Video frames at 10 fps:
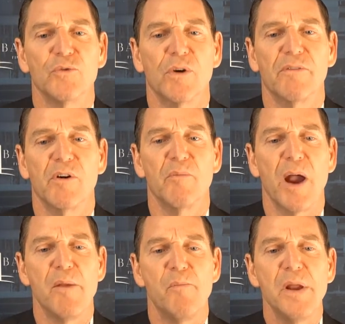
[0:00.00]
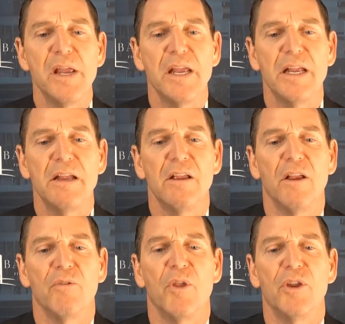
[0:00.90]
whatever it might be,
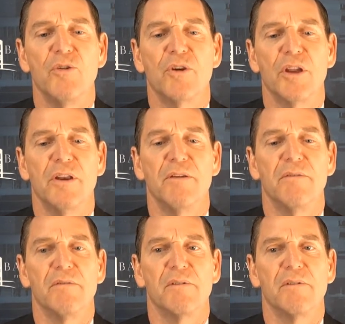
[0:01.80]
that you can